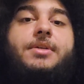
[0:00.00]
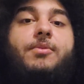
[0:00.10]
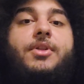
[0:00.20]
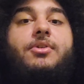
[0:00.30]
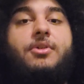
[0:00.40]

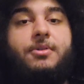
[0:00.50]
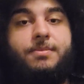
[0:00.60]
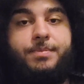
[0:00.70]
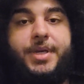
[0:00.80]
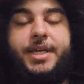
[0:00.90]
with her
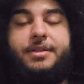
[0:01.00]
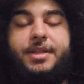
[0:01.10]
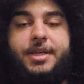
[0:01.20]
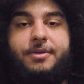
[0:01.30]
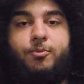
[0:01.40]
being
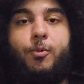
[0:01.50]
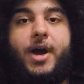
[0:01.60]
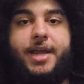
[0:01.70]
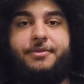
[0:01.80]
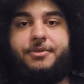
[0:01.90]
the
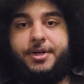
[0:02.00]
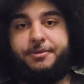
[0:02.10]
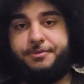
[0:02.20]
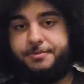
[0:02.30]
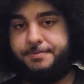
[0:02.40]
wife of